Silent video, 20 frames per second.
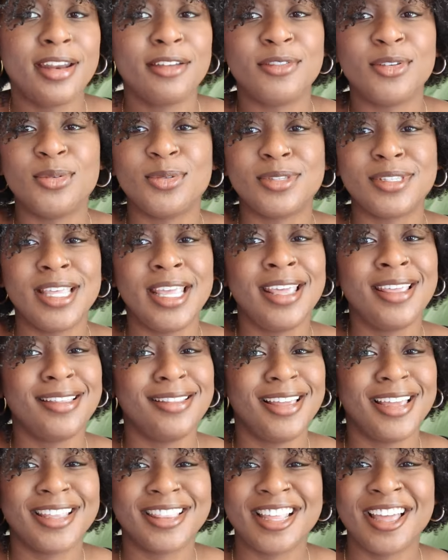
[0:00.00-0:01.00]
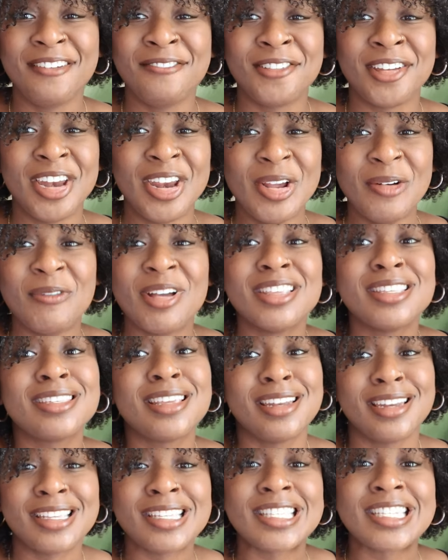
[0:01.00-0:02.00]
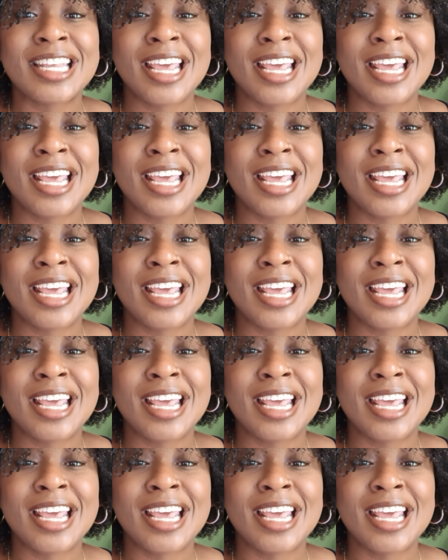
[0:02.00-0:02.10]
If you look at that video, my skin is